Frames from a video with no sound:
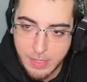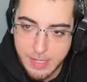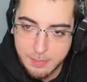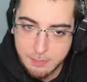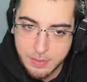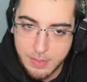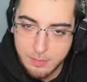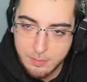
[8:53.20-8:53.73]

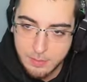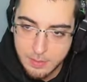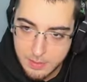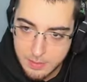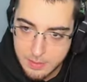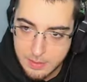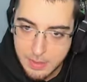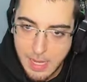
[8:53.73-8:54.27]
Right, bro?
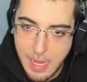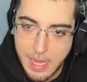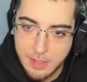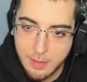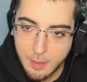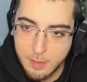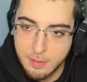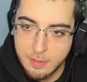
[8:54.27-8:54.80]
I
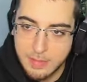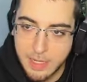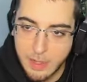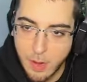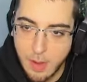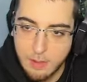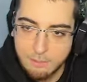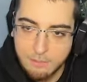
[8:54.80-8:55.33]
had to literally
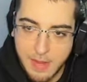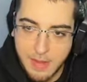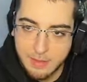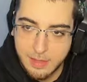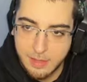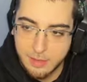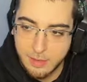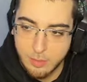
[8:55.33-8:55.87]
take off
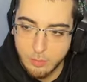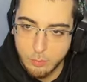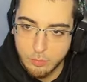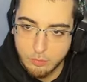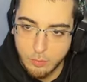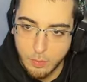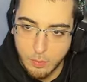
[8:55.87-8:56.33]
fast hands because it was